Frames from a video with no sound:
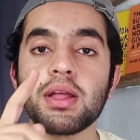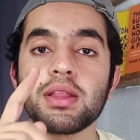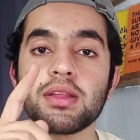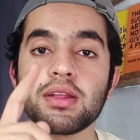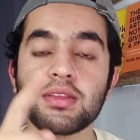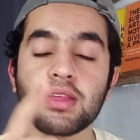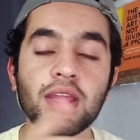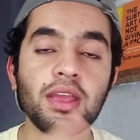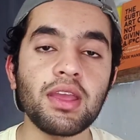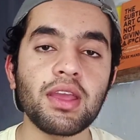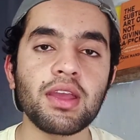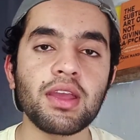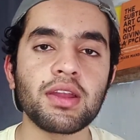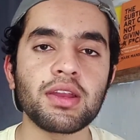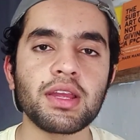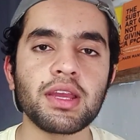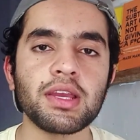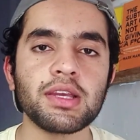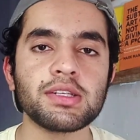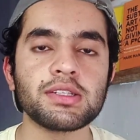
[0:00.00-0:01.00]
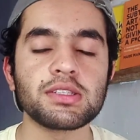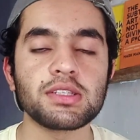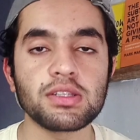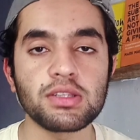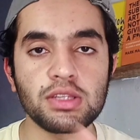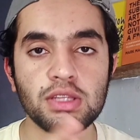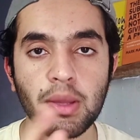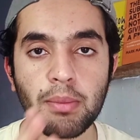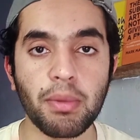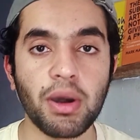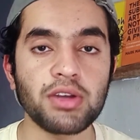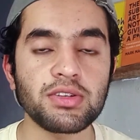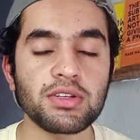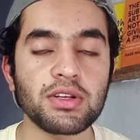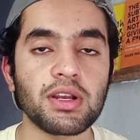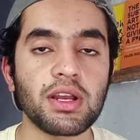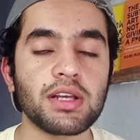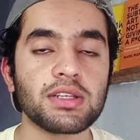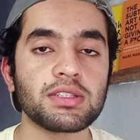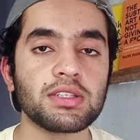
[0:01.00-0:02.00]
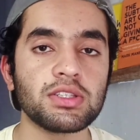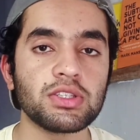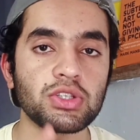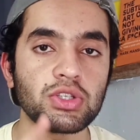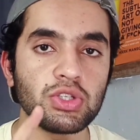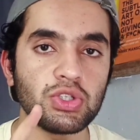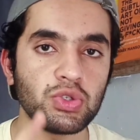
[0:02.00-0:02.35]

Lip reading: The thing here is the master classes.